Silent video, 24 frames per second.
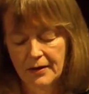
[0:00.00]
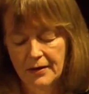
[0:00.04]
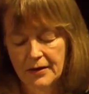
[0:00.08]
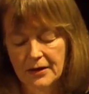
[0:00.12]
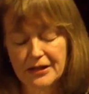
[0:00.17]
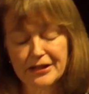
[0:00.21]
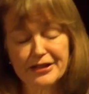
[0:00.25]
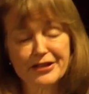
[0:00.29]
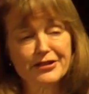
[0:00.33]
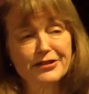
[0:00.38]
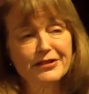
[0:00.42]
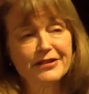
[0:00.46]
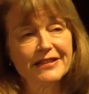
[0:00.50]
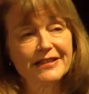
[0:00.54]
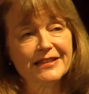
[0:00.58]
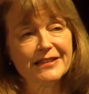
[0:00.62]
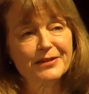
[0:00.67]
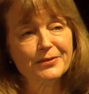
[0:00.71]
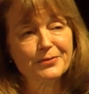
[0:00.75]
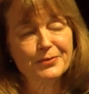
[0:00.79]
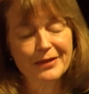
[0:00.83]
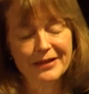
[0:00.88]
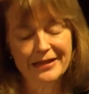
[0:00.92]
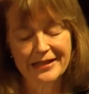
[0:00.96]

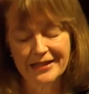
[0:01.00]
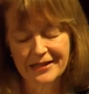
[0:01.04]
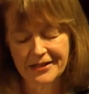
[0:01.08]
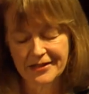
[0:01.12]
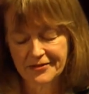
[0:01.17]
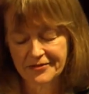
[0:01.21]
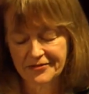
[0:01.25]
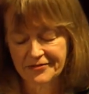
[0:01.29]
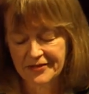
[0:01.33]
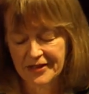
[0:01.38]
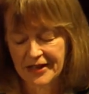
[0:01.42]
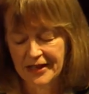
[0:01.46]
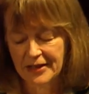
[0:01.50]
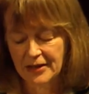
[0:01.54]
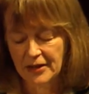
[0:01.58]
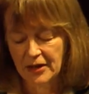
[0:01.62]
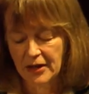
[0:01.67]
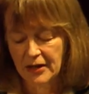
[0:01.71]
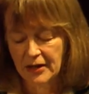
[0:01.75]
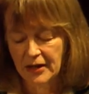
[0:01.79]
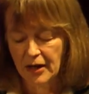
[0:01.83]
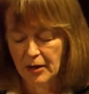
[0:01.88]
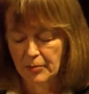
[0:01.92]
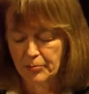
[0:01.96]
Clearly, we need to
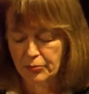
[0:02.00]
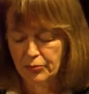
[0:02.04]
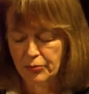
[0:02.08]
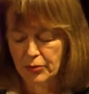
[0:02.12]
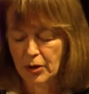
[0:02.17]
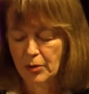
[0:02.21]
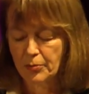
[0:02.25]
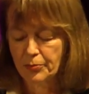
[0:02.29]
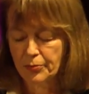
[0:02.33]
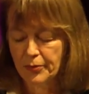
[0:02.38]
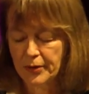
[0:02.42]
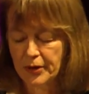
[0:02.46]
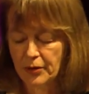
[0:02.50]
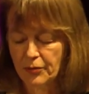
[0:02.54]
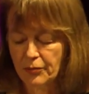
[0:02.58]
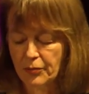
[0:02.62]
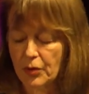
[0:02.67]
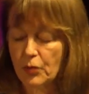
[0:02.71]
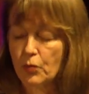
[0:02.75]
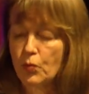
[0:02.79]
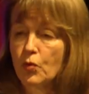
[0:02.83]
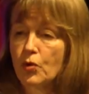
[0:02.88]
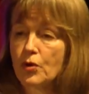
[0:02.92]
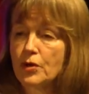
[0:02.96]
find appropriate
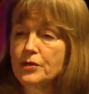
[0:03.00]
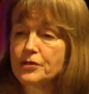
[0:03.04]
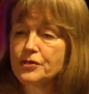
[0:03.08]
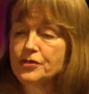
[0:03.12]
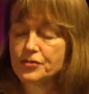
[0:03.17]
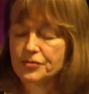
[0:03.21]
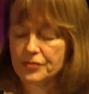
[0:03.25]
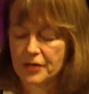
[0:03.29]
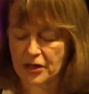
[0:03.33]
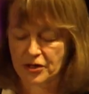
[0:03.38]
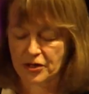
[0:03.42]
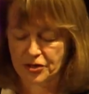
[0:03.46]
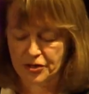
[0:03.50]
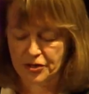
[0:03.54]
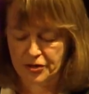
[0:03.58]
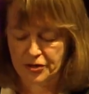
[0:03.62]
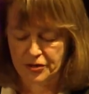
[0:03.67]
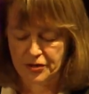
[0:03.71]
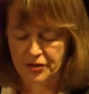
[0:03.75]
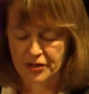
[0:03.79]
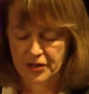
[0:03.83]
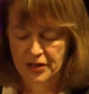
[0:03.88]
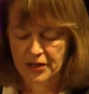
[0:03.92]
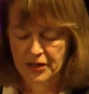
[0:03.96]
reward
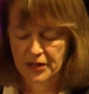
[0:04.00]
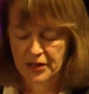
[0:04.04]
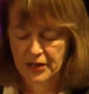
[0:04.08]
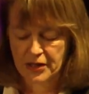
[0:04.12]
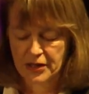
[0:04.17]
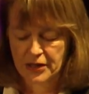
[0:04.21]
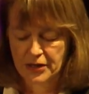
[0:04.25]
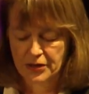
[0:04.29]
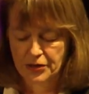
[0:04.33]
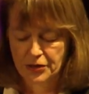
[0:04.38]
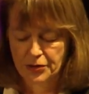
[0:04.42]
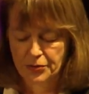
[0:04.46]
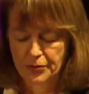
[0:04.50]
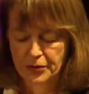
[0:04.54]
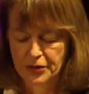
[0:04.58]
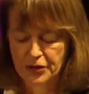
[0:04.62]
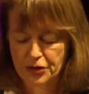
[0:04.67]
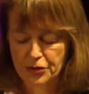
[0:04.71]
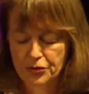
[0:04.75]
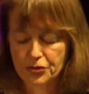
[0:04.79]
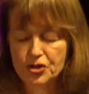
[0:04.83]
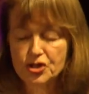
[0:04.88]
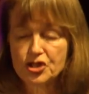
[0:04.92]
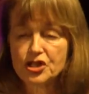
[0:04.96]
structures to
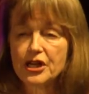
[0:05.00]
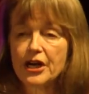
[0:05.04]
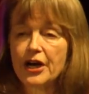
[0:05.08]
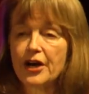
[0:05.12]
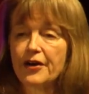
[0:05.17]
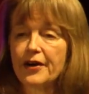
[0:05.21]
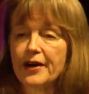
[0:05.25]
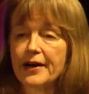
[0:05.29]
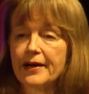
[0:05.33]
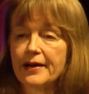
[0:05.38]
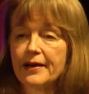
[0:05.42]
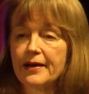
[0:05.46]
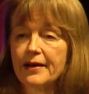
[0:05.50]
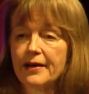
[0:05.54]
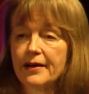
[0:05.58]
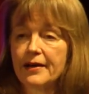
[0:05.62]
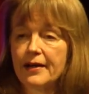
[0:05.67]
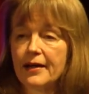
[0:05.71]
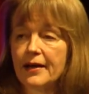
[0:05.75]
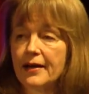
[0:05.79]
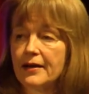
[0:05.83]
induce sharing